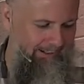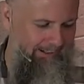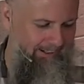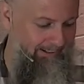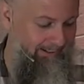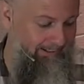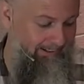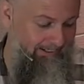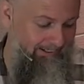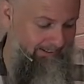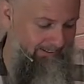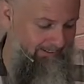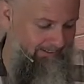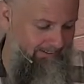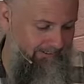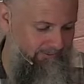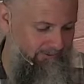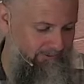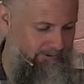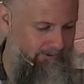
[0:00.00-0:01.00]
Hey,
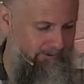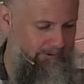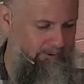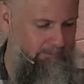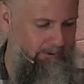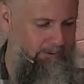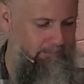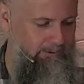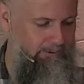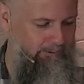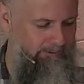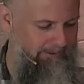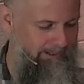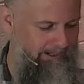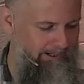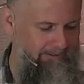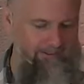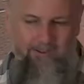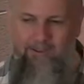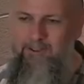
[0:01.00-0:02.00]
if you look through my music
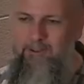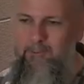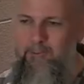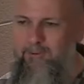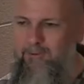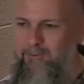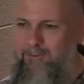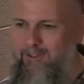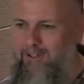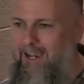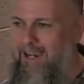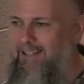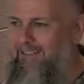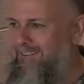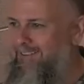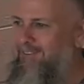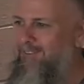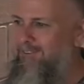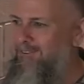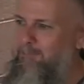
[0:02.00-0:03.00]
catalog, you would
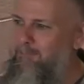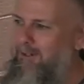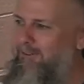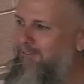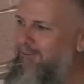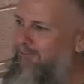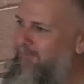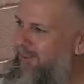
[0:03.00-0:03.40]
highly suspect some